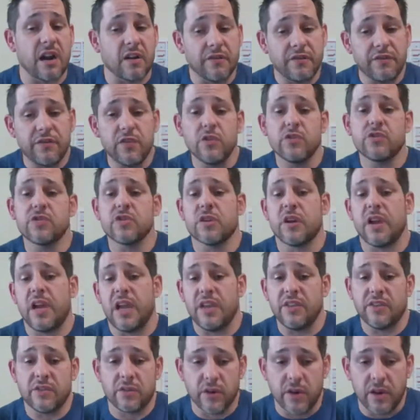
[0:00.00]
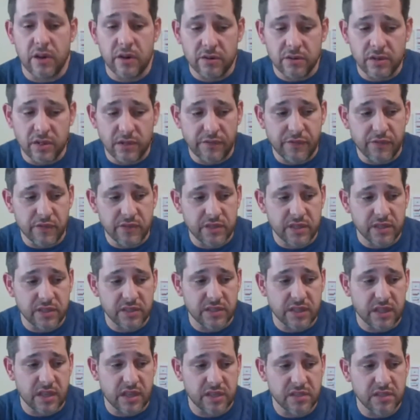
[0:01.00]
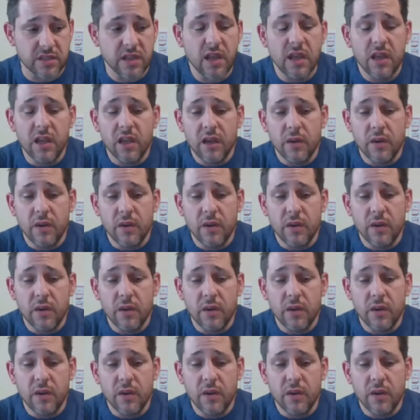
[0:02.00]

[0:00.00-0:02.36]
our future 8th graders up for success,